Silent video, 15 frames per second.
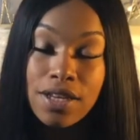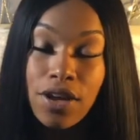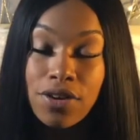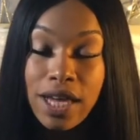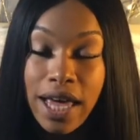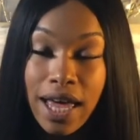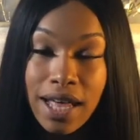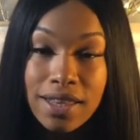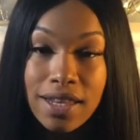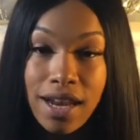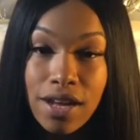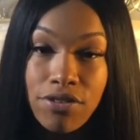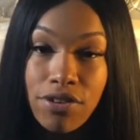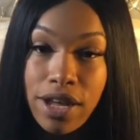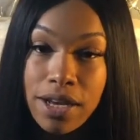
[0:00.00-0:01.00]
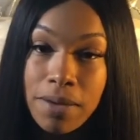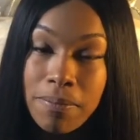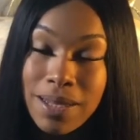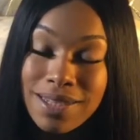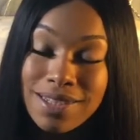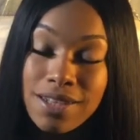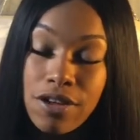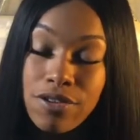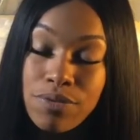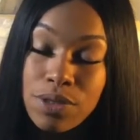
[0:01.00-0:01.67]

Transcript: Yoni egg that I created myself,